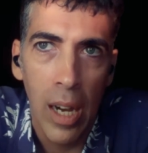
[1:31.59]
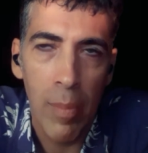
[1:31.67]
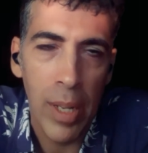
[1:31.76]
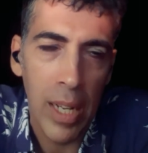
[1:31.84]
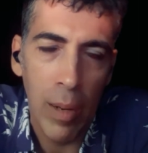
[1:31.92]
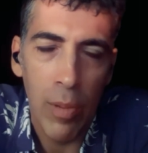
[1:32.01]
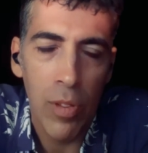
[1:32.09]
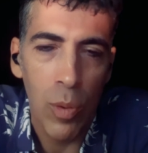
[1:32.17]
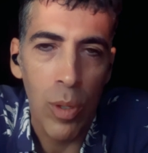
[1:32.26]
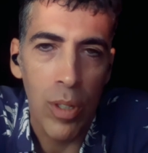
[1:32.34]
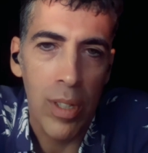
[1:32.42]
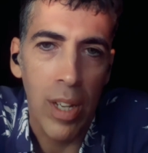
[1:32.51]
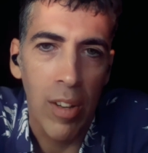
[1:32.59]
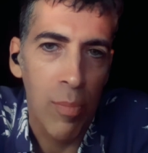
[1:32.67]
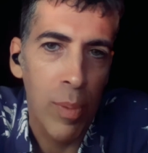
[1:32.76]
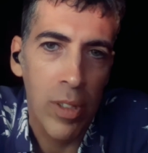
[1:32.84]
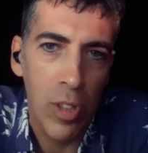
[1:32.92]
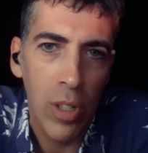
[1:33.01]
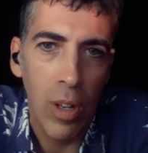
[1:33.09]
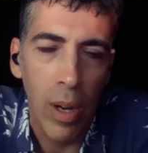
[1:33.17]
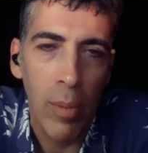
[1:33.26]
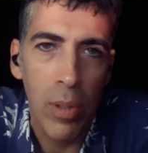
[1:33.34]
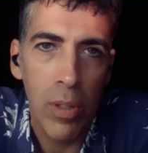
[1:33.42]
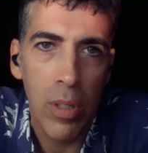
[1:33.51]
i mean i was doing stuff but you know
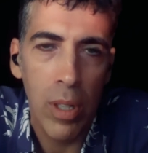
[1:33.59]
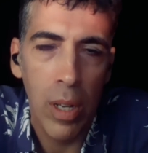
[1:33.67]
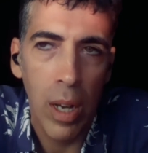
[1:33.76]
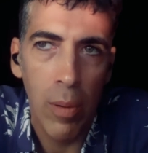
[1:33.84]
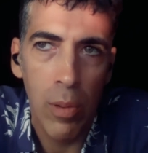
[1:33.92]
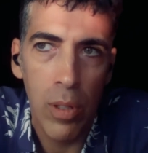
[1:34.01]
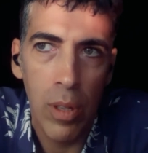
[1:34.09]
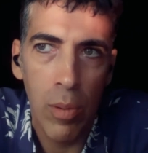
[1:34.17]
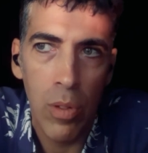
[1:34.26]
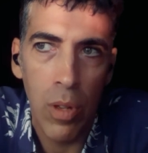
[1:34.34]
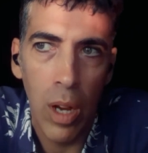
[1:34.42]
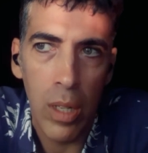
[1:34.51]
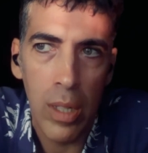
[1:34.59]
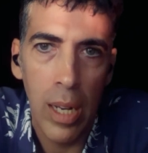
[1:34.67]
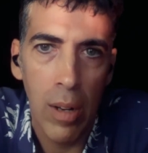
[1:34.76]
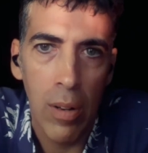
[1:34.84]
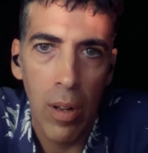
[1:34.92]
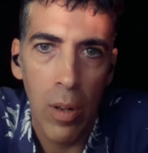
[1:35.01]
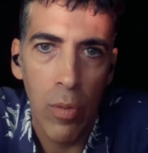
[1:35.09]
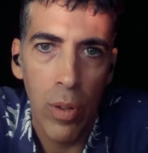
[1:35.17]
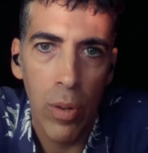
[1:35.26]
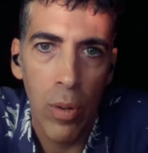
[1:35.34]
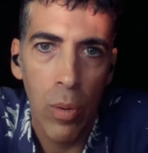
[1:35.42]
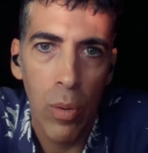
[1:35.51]
i was i was it was lockdown all
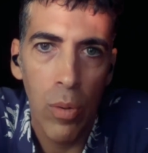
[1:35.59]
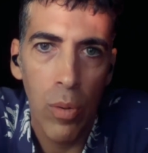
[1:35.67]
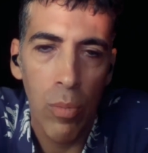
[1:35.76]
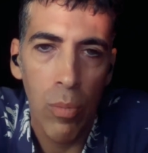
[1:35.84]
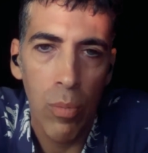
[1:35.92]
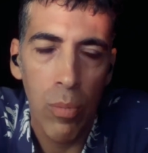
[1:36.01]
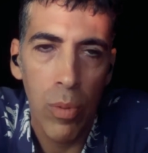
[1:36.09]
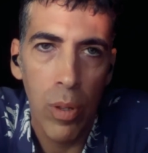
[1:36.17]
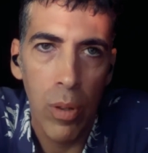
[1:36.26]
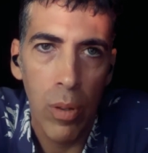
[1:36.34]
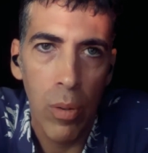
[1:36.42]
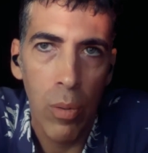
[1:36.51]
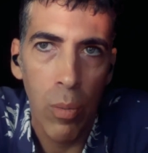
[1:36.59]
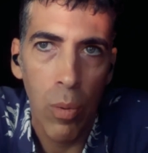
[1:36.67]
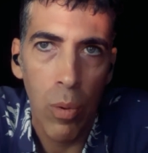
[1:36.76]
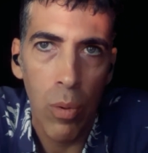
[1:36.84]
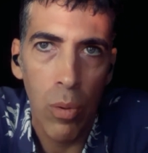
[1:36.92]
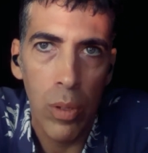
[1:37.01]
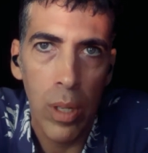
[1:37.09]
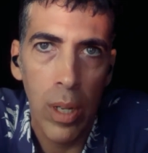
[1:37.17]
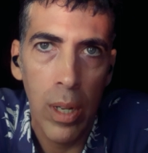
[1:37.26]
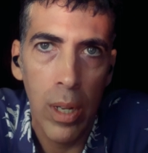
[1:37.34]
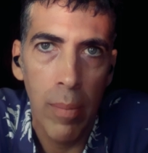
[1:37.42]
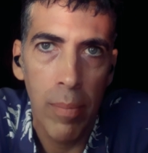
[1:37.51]
over the whole you
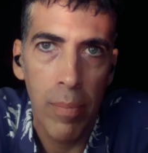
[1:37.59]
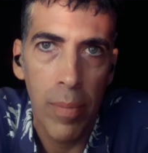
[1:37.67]
know uh,